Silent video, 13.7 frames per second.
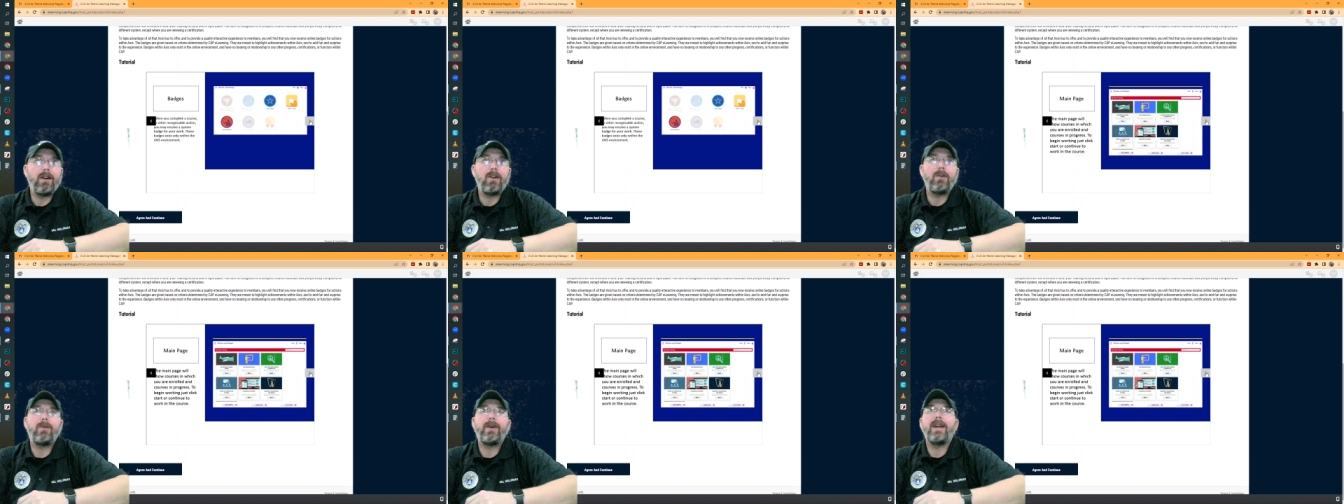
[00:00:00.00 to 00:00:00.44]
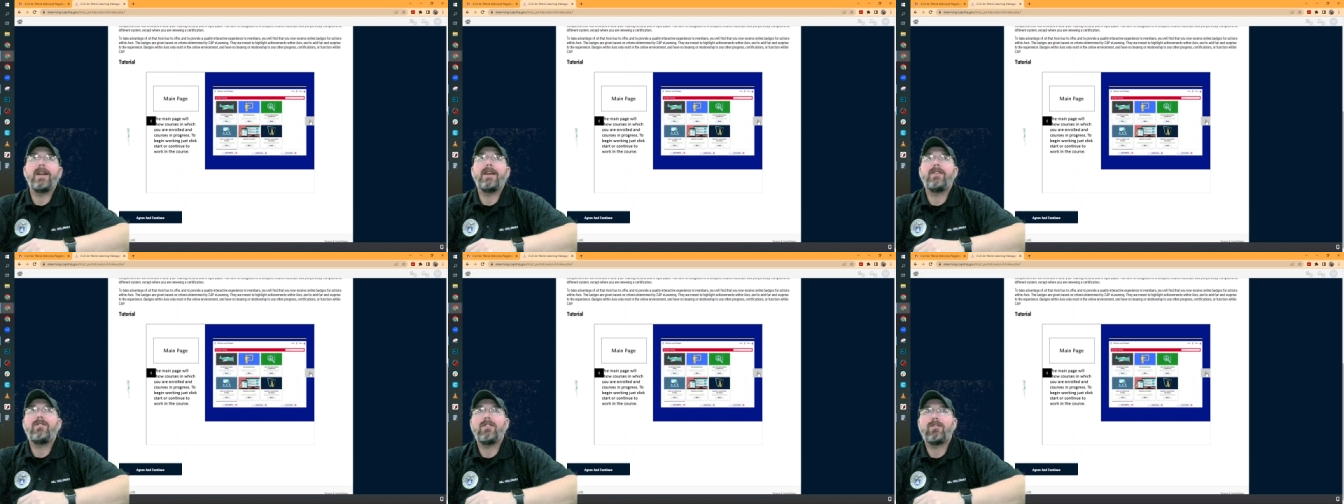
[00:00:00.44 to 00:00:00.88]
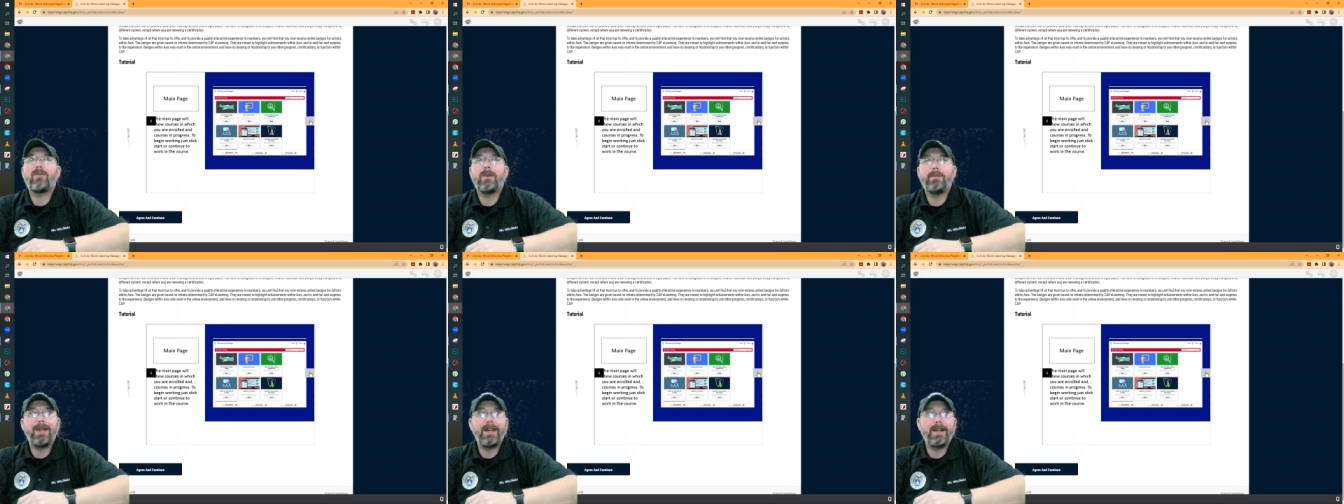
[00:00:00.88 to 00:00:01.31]
Oh, wait, it's just
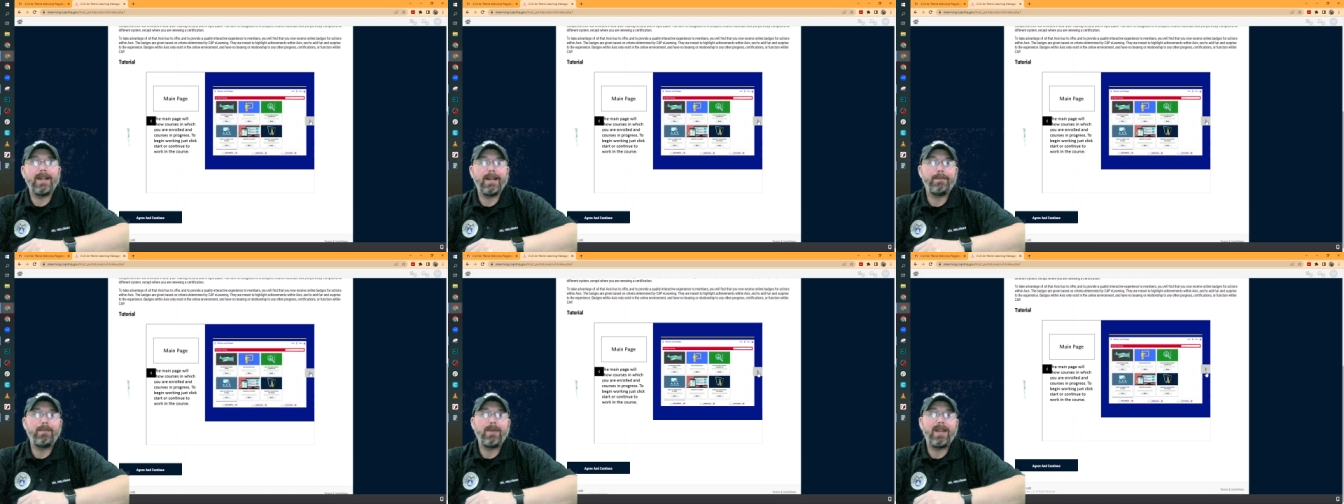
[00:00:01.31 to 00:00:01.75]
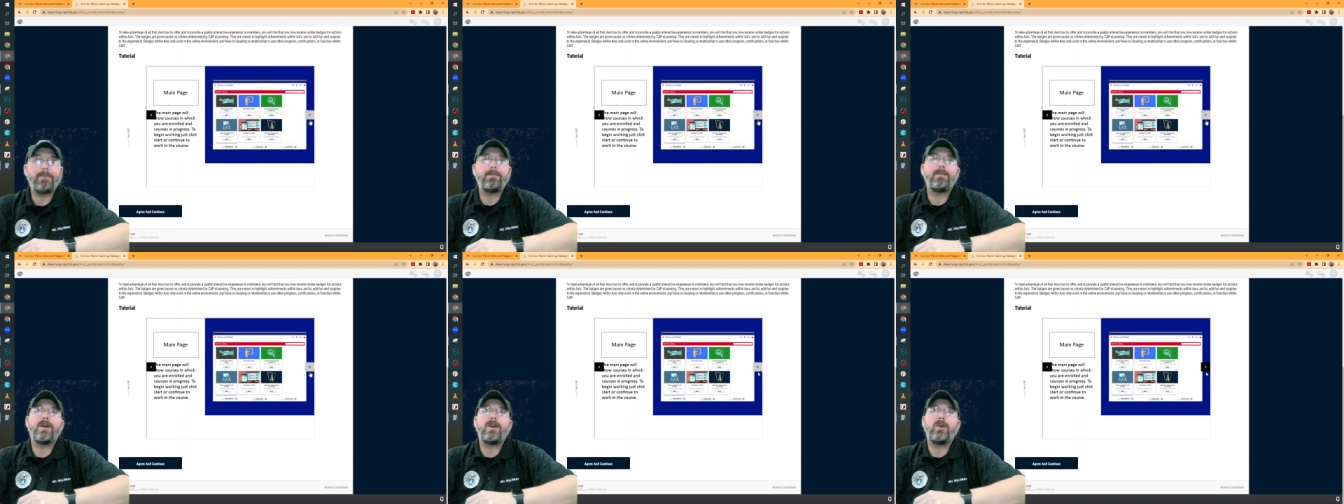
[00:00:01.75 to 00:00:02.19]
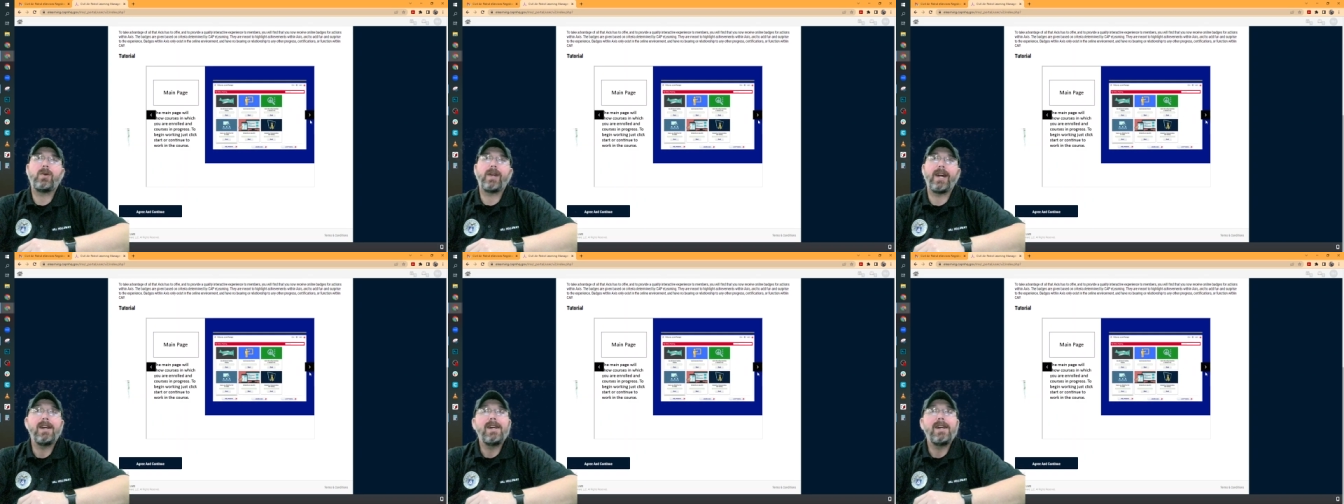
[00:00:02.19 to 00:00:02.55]
repeating. Yep, okay.